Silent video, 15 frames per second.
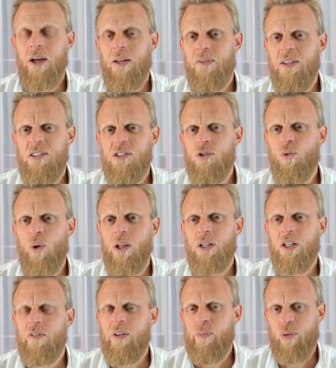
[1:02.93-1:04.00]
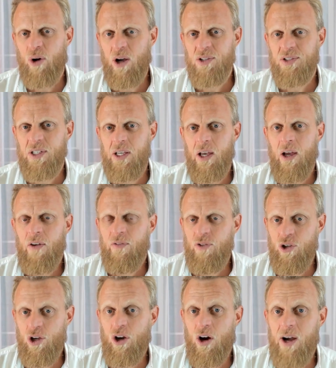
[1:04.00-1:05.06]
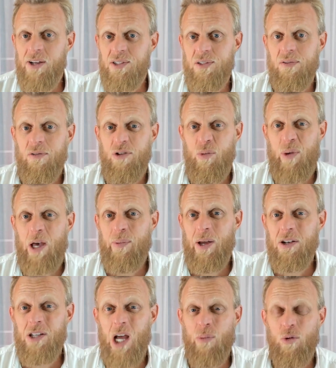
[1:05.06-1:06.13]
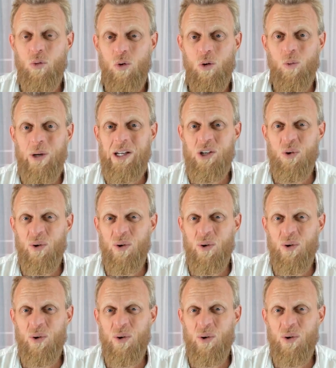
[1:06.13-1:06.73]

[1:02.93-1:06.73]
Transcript: they're still relatively pricey for you guys. You pay about double what we do